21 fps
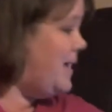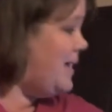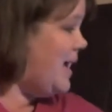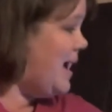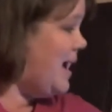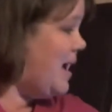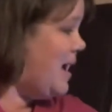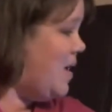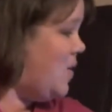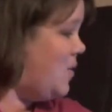
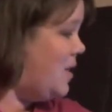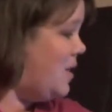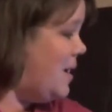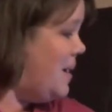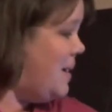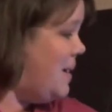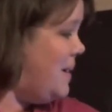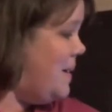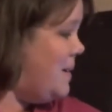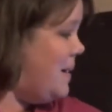out,
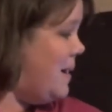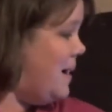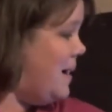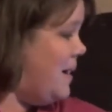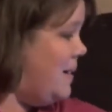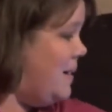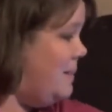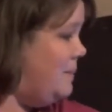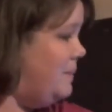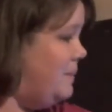
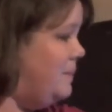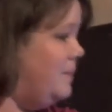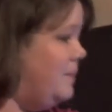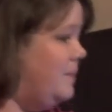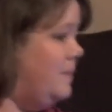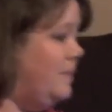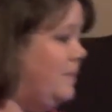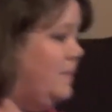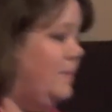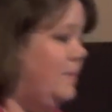
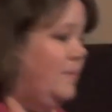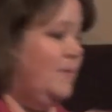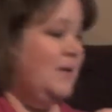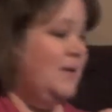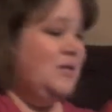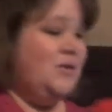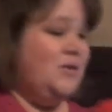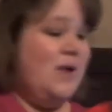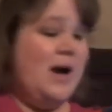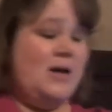
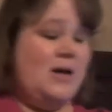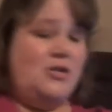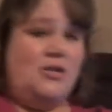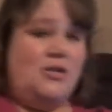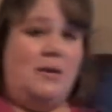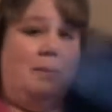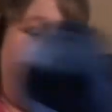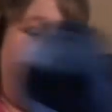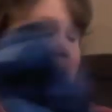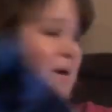these are
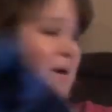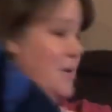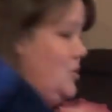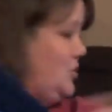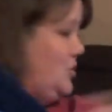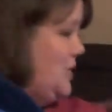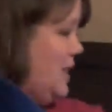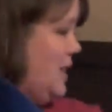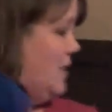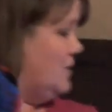actually
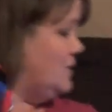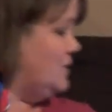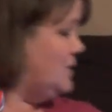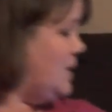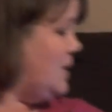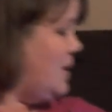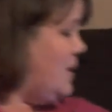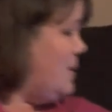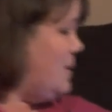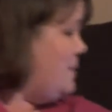beach towels,
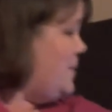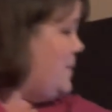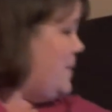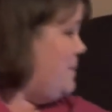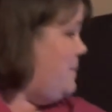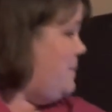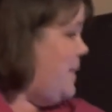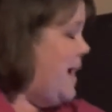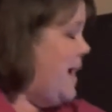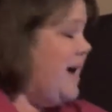
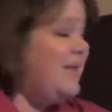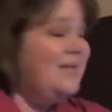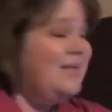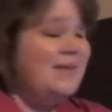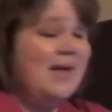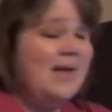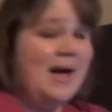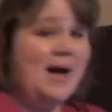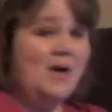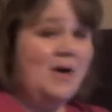but bath
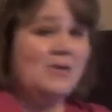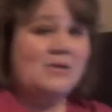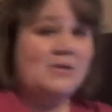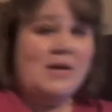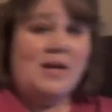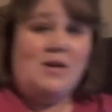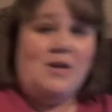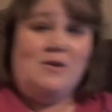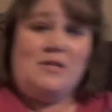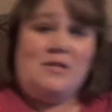towels. I
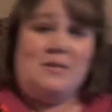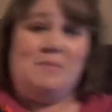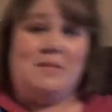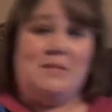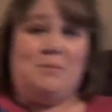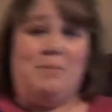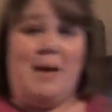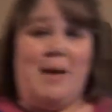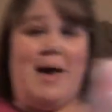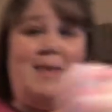use them
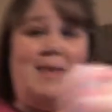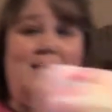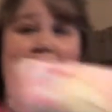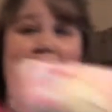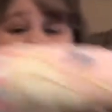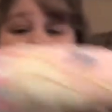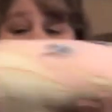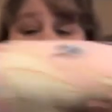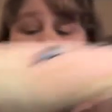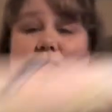as bath
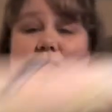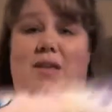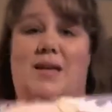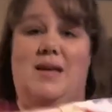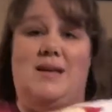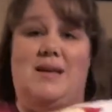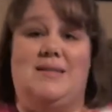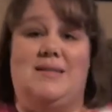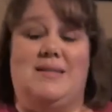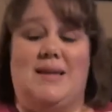towels for the
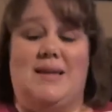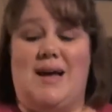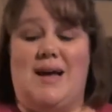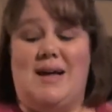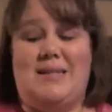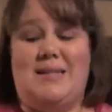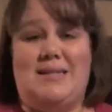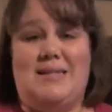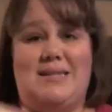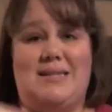kids. It
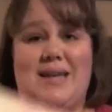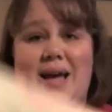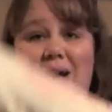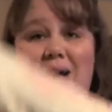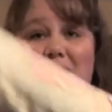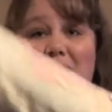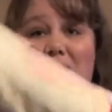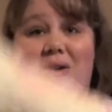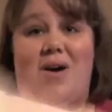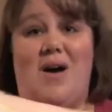cuts
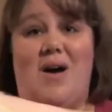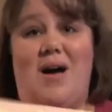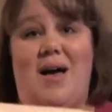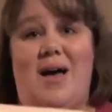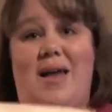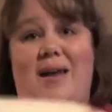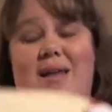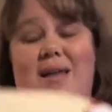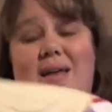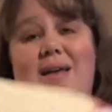down
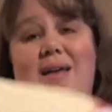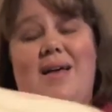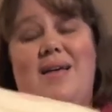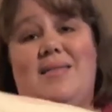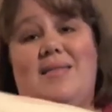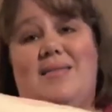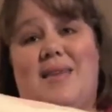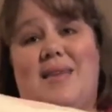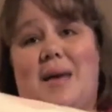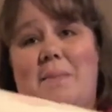on
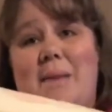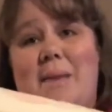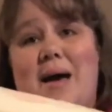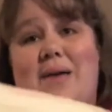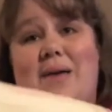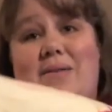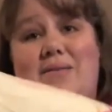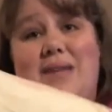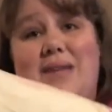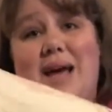the
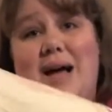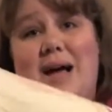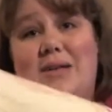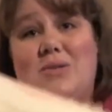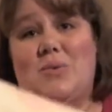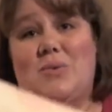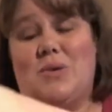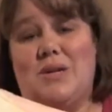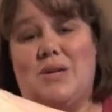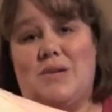amount of
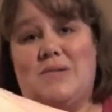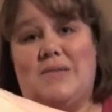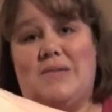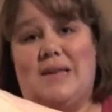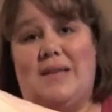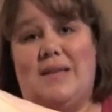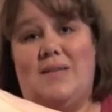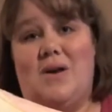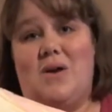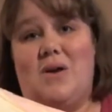towels we're
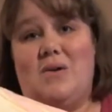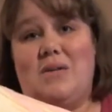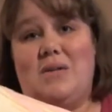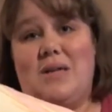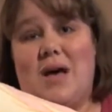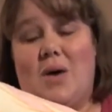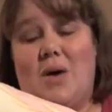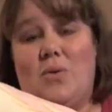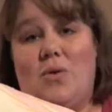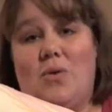using in the
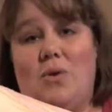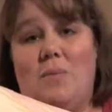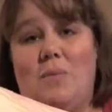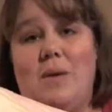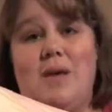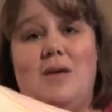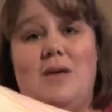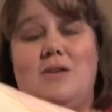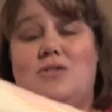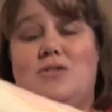hotel room,
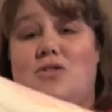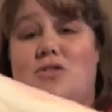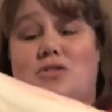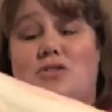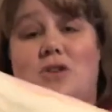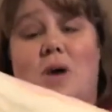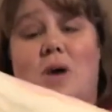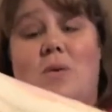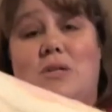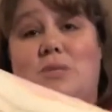so there's
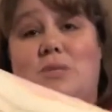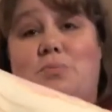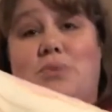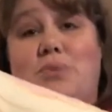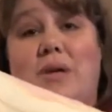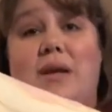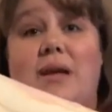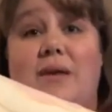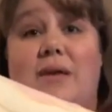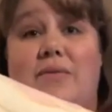always
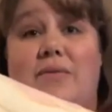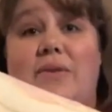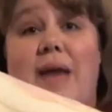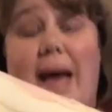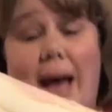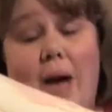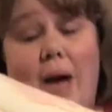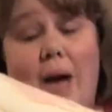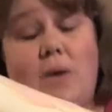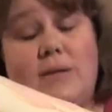plenty of
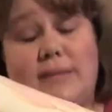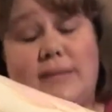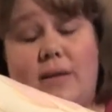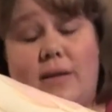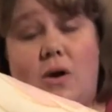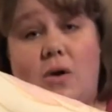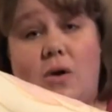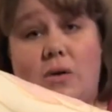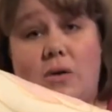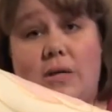towels in
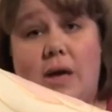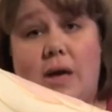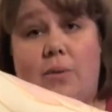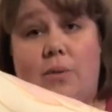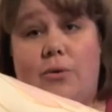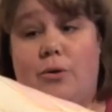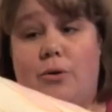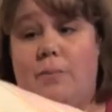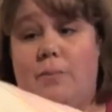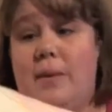the hotel
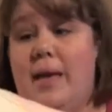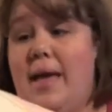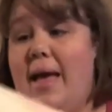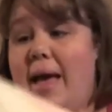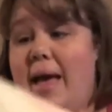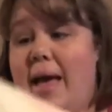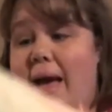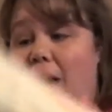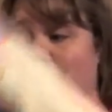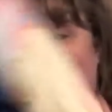room,
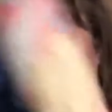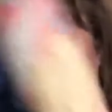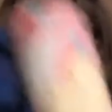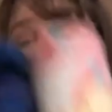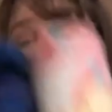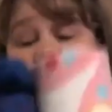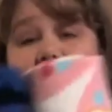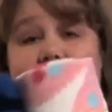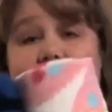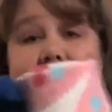and we
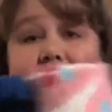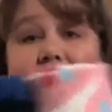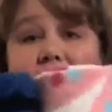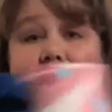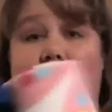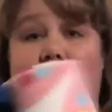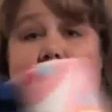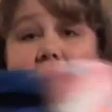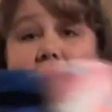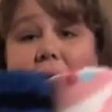just hang
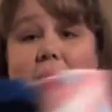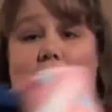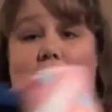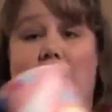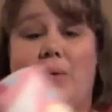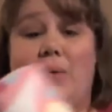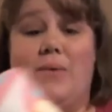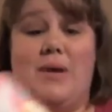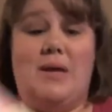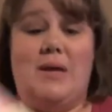these back up
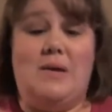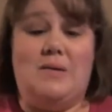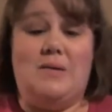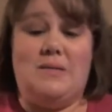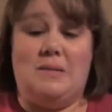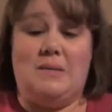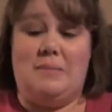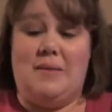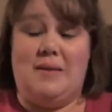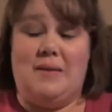and reuse
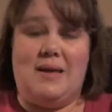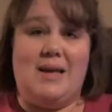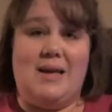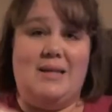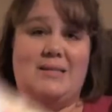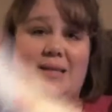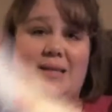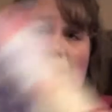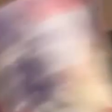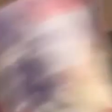them, and the
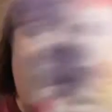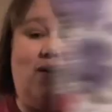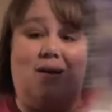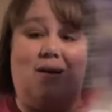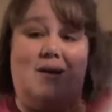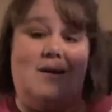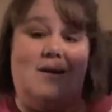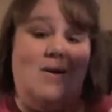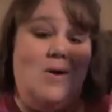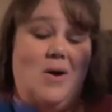kids have
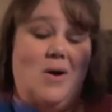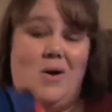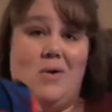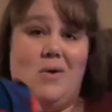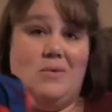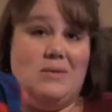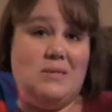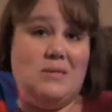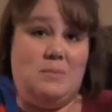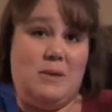their
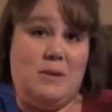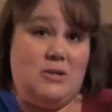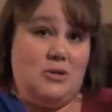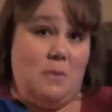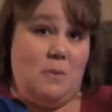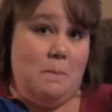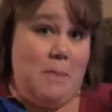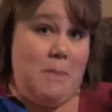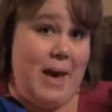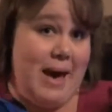own special
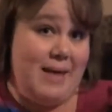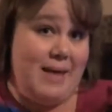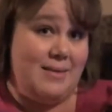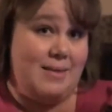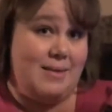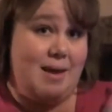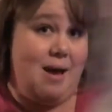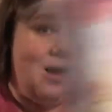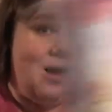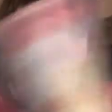bath
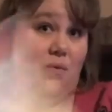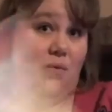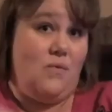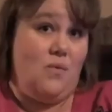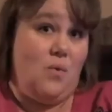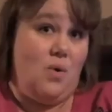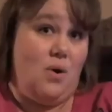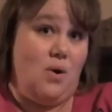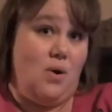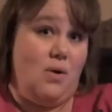towel
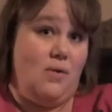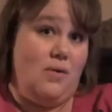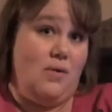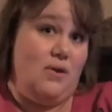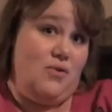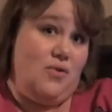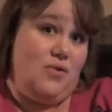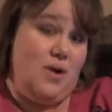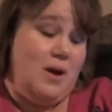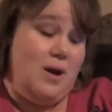for the
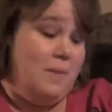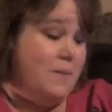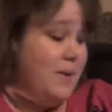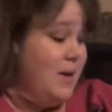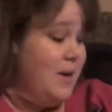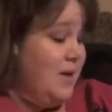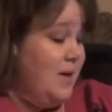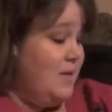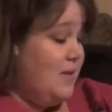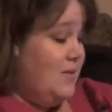trip
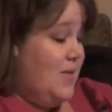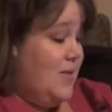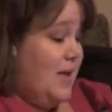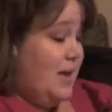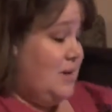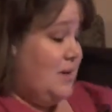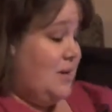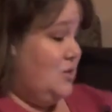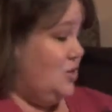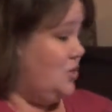that they
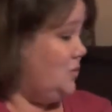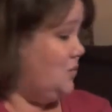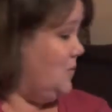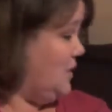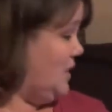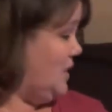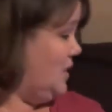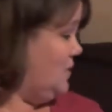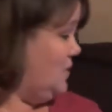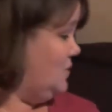can just
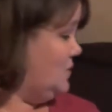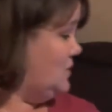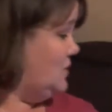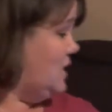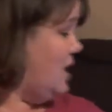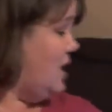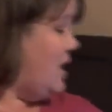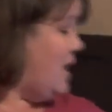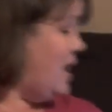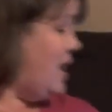reuse.
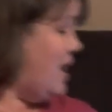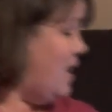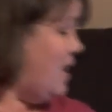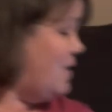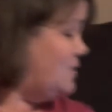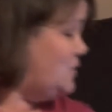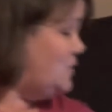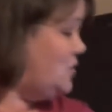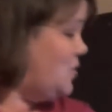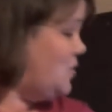I
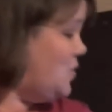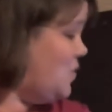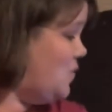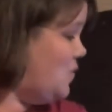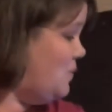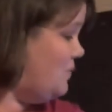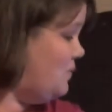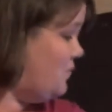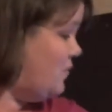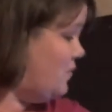
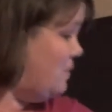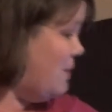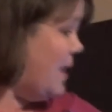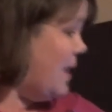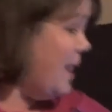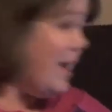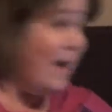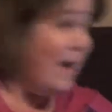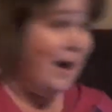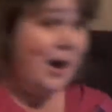also, for
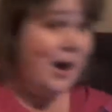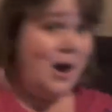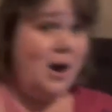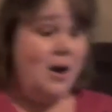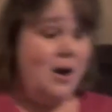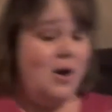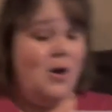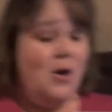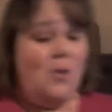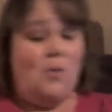my
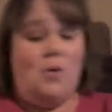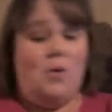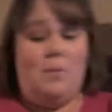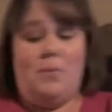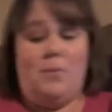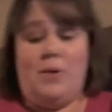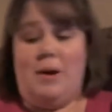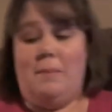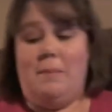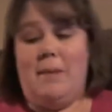hair, will
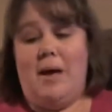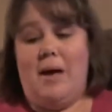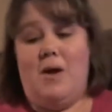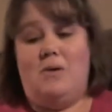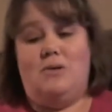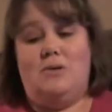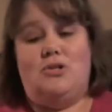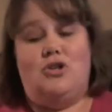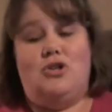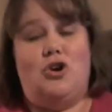bring my
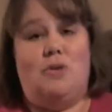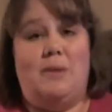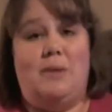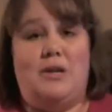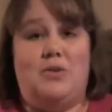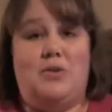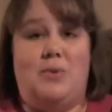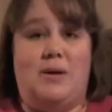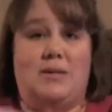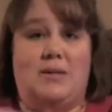own Turby
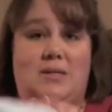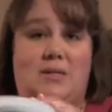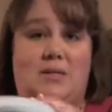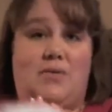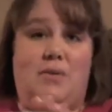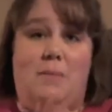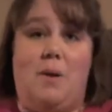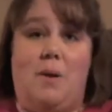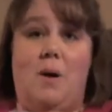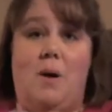Twist
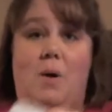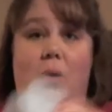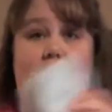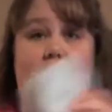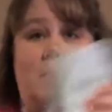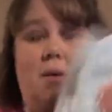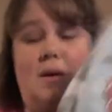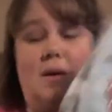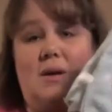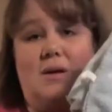from
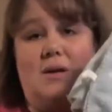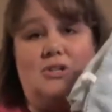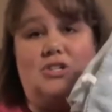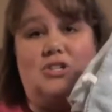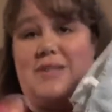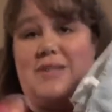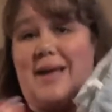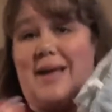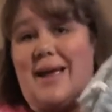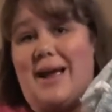home,
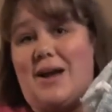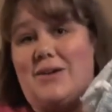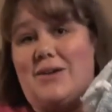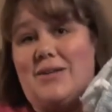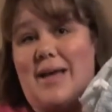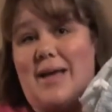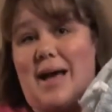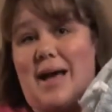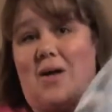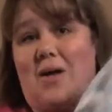just a hair
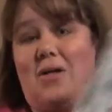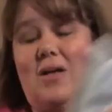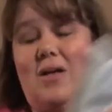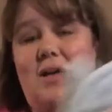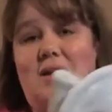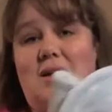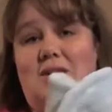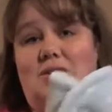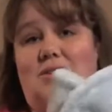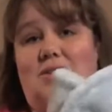towel
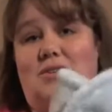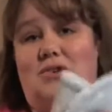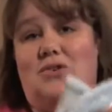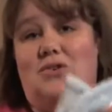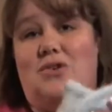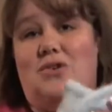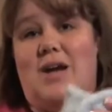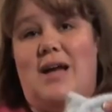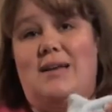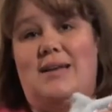to
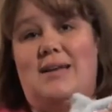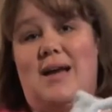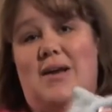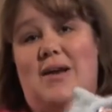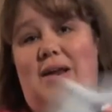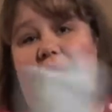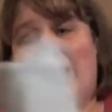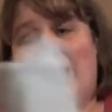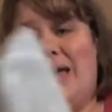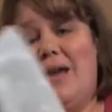cut down
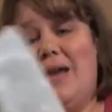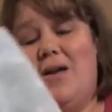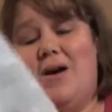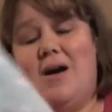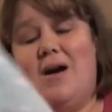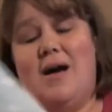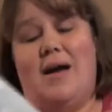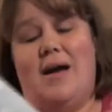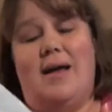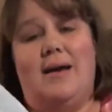again
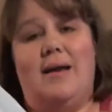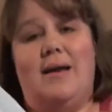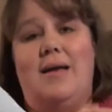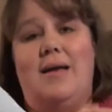on